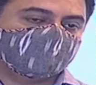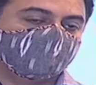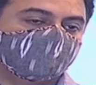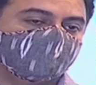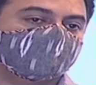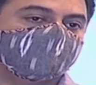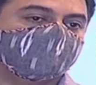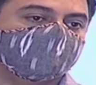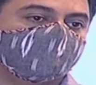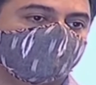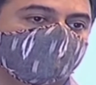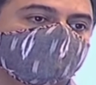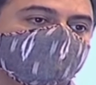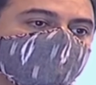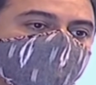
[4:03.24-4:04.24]
look
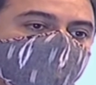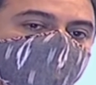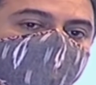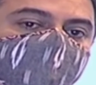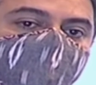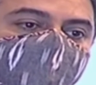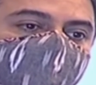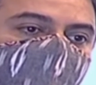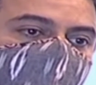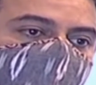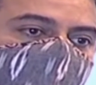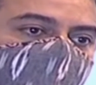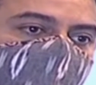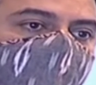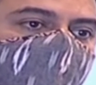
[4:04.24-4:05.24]
beyond, you need to think
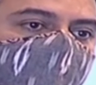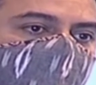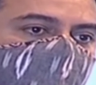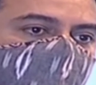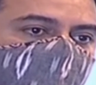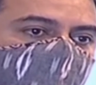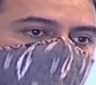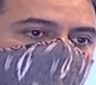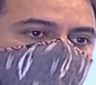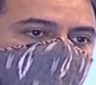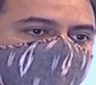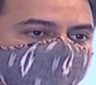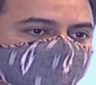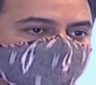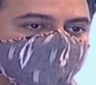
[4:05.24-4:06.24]
beyond
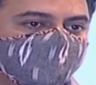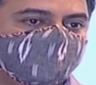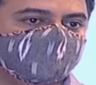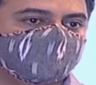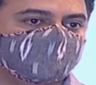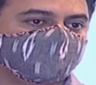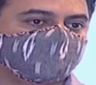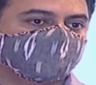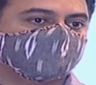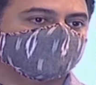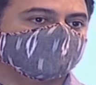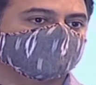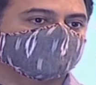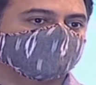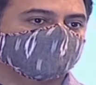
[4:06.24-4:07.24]
Delhi, you
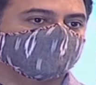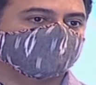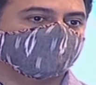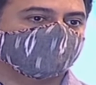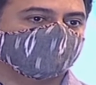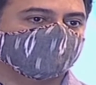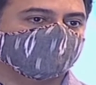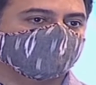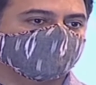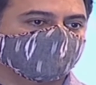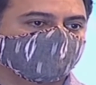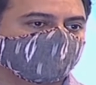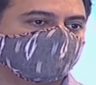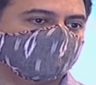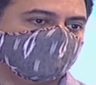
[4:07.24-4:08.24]
need to think beyond
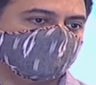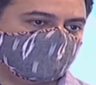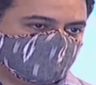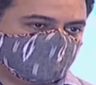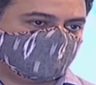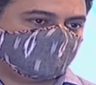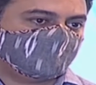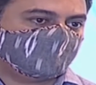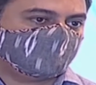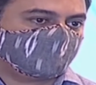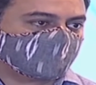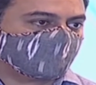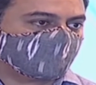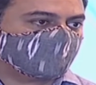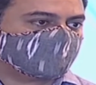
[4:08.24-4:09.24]
Mumbai.
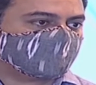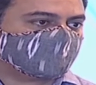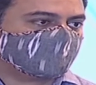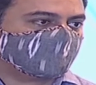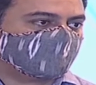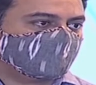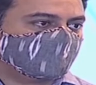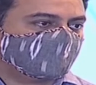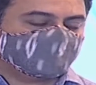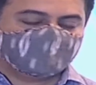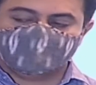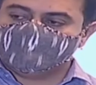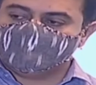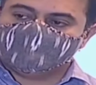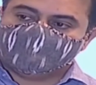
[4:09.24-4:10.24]
Because
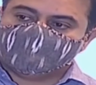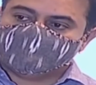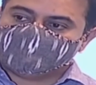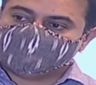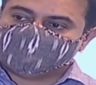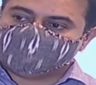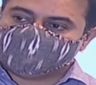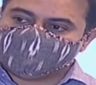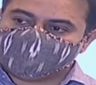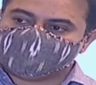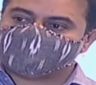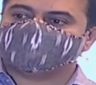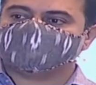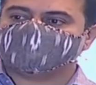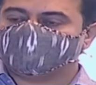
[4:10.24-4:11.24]
each
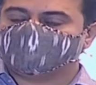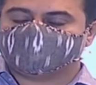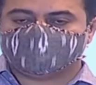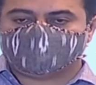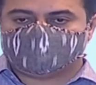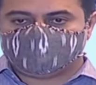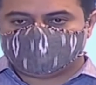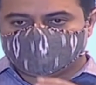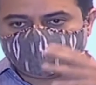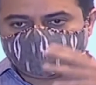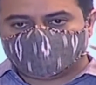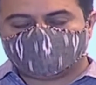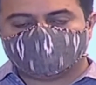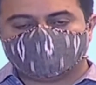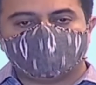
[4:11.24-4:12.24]
state, the
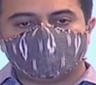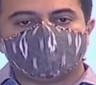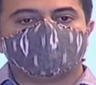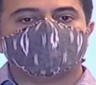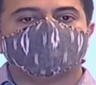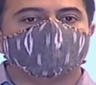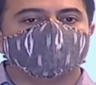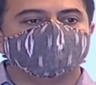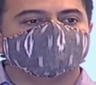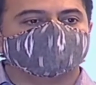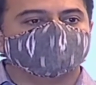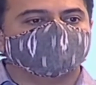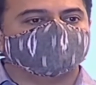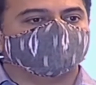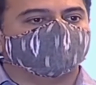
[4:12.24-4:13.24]
overall
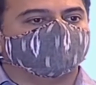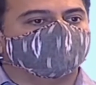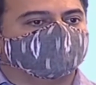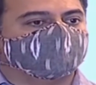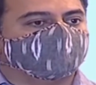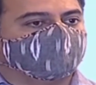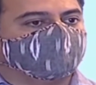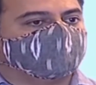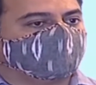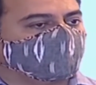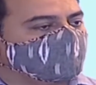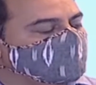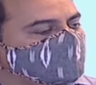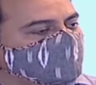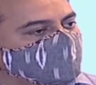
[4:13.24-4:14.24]
policy, the overall
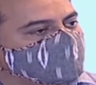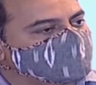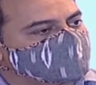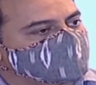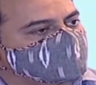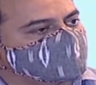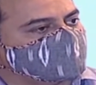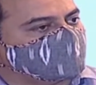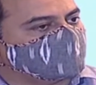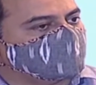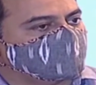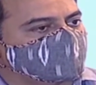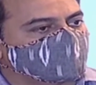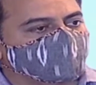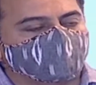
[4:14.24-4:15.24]
foreign policy, the
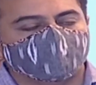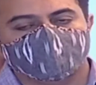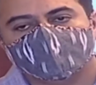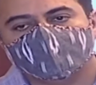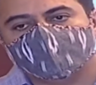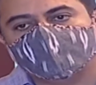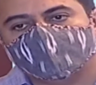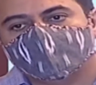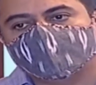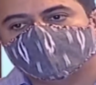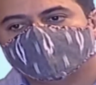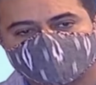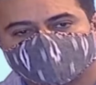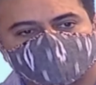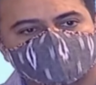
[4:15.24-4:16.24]
overall
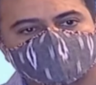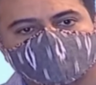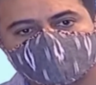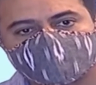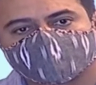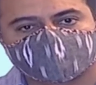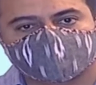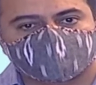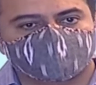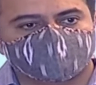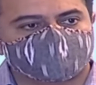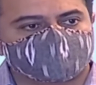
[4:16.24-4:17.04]
trade policy,